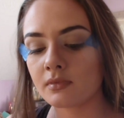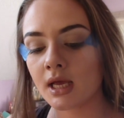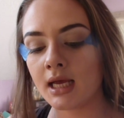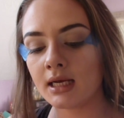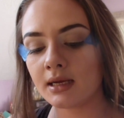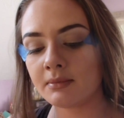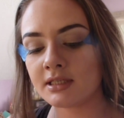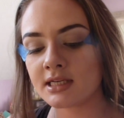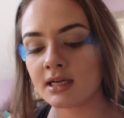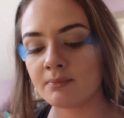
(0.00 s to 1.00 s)
and I'm going
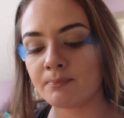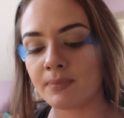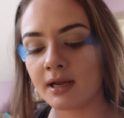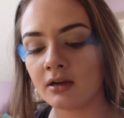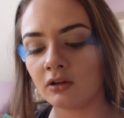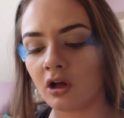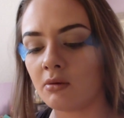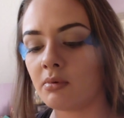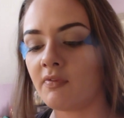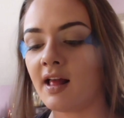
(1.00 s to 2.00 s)
to take a big
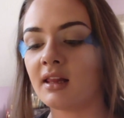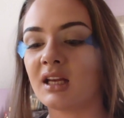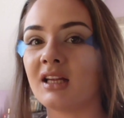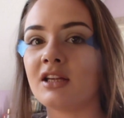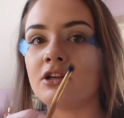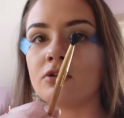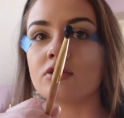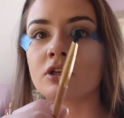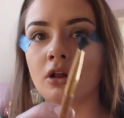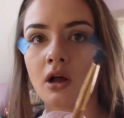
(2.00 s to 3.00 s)
glob of that, like a
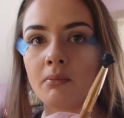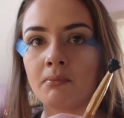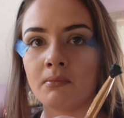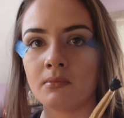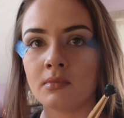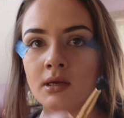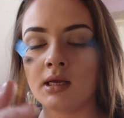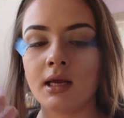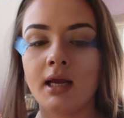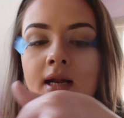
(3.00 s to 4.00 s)
huge glob.
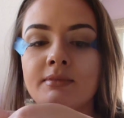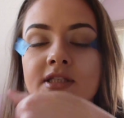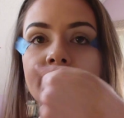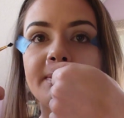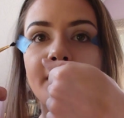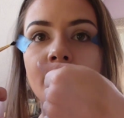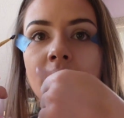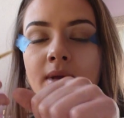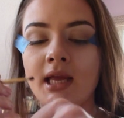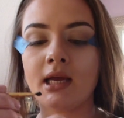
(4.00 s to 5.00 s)
And I'm just going to put it on
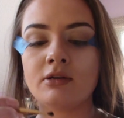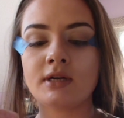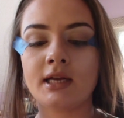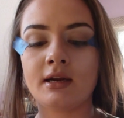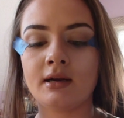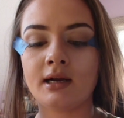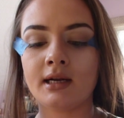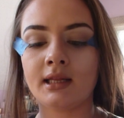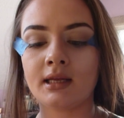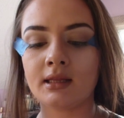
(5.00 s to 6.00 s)
my hand right here,
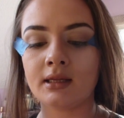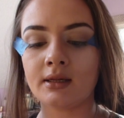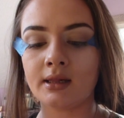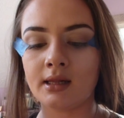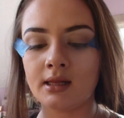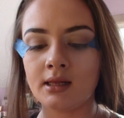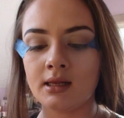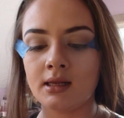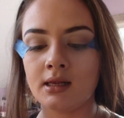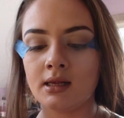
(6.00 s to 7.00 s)
kind of like a little
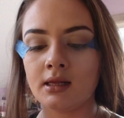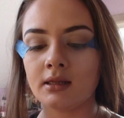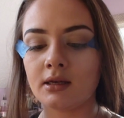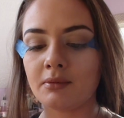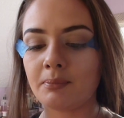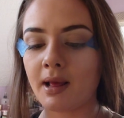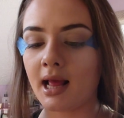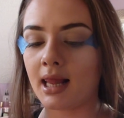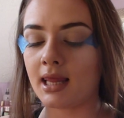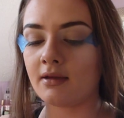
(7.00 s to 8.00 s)

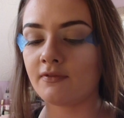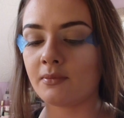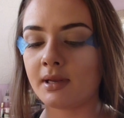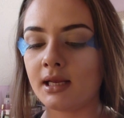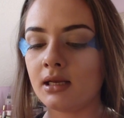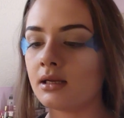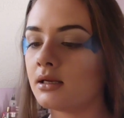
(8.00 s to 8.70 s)
palette for me.